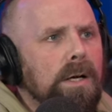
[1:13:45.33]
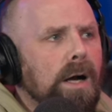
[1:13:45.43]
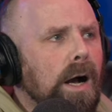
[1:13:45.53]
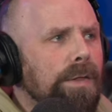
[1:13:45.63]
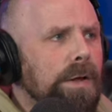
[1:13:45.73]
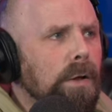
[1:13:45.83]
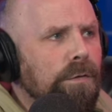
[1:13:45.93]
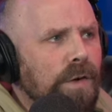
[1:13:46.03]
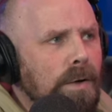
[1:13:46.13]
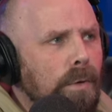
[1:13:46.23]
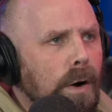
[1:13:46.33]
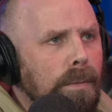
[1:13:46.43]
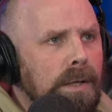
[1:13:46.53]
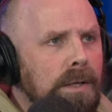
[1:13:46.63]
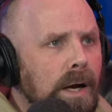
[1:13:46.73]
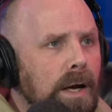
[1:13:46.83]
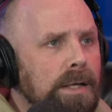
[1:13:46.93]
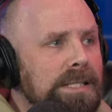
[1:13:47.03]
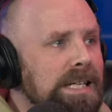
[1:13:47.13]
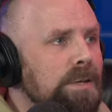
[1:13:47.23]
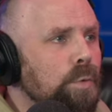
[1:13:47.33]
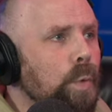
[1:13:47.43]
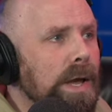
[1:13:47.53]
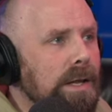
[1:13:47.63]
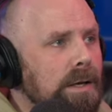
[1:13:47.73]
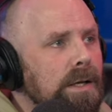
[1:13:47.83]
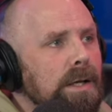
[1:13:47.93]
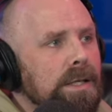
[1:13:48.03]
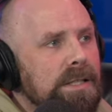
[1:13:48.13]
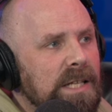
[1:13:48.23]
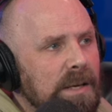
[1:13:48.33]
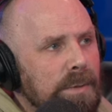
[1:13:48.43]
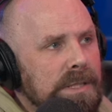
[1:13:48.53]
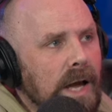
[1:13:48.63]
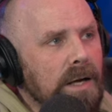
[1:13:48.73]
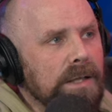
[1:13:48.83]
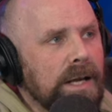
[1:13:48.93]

only fight Roman didn't win to keep his title.